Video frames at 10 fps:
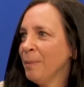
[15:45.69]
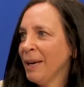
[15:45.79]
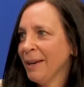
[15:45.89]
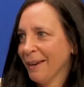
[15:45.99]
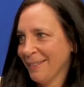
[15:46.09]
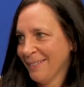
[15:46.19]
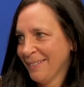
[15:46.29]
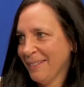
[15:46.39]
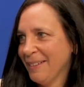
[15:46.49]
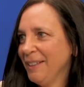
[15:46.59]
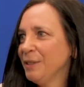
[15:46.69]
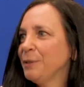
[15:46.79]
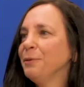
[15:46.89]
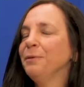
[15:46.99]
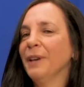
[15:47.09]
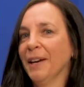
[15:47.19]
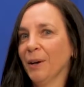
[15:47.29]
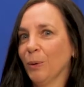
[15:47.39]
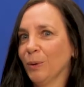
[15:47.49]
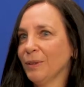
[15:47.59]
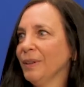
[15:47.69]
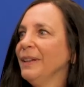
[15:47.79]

man is found